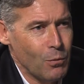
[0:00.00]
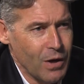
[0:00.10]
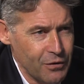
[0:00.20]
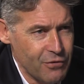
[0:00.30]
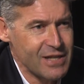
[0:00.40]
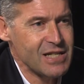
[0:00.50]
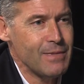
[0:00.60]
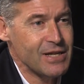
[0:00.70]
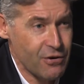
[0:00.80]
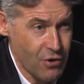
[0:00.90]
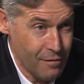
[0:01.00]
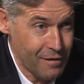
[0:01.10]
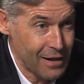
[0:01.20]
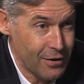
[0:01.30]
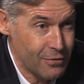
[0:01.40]
but we underestimate our own
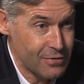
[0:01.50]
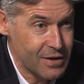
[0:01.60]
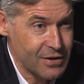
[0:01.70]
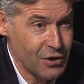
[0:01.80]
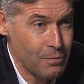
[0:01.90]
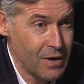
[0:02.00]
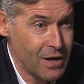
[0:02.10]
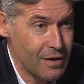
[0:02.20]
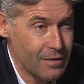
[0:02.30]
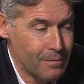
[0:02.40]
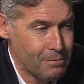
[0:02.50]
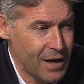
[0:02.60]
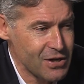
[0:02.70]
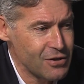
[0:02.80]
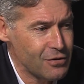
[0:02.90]
values. So be
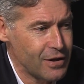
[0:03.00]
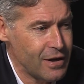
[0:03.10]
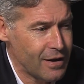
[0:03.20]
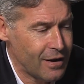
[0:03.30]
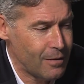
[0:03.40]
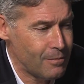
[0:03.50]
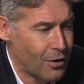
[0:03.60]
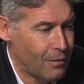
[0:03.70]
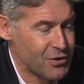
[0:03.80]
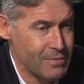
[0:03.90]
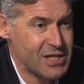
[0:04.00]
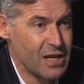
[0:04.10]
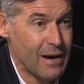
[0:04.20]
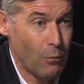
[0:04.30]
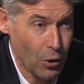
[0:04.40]
passionately
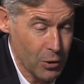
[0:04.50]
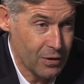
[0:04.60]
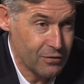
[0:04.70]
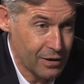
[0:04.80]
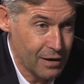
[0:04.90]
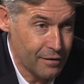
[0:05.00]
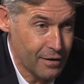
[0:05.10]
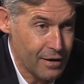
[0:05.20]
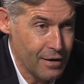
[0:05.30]
optimistic about what you can deliver.